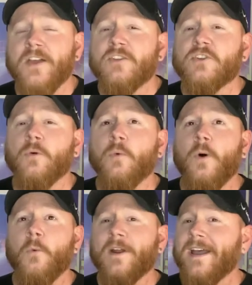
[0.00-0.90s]
So
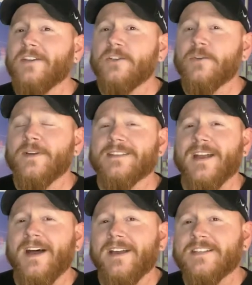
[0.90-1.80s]
what I do is
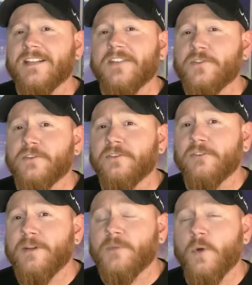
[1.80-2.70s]
I isolate certain
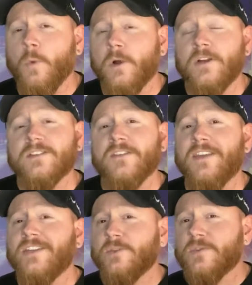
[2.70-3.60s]
crypto words that
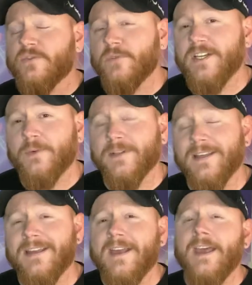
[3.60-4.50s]
they use frequently